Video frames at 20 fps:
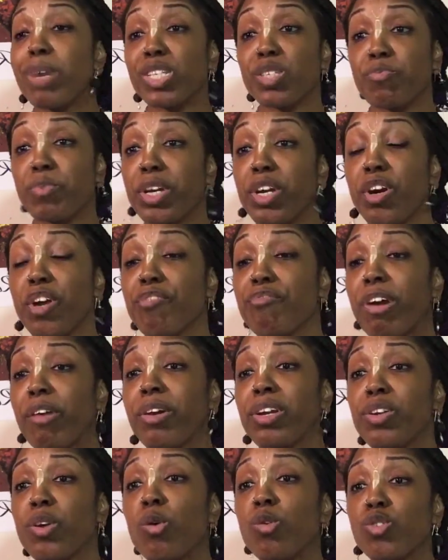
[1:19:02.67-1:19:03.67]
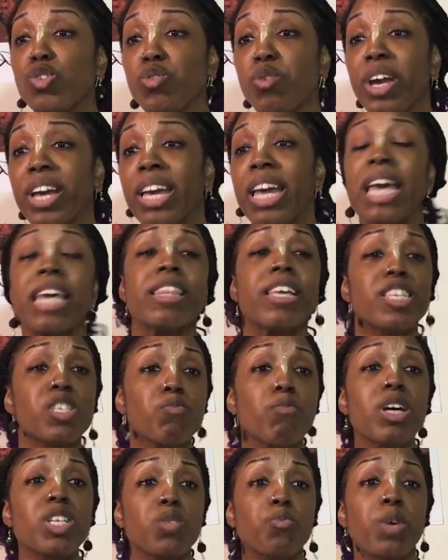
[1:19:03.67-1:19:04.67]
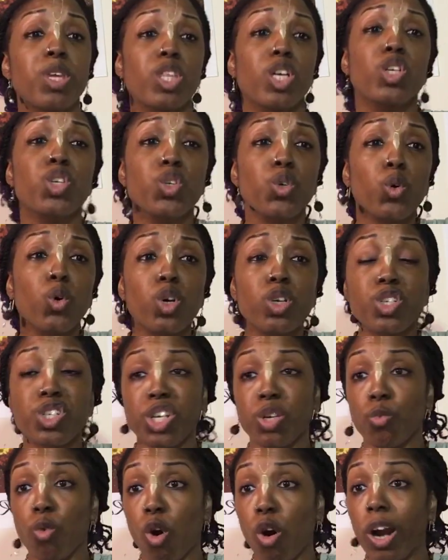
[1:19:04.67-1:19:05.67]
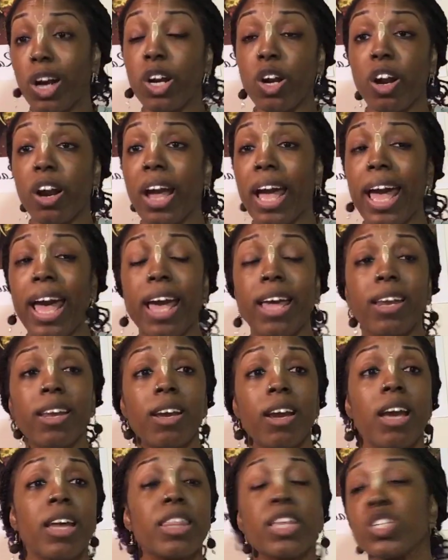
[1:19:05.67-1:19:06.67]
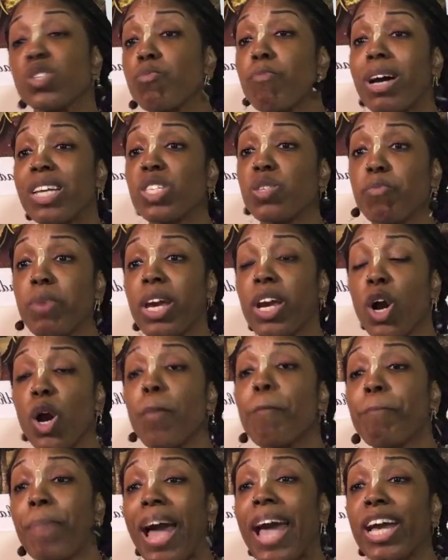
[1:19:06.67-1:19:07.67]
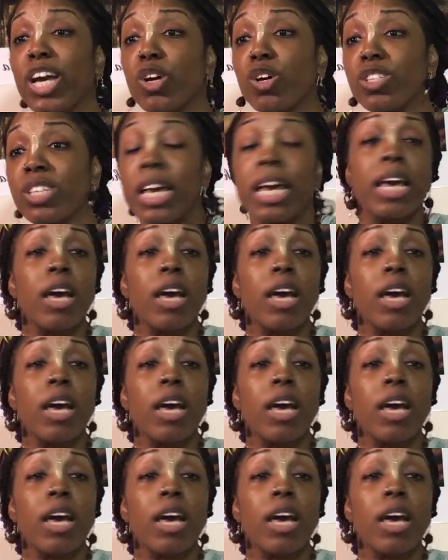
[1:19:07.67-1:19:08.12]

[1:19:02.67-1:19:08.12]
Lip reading: be her very nose ring. This must be the jewels she wore in her head. This must be her bangles.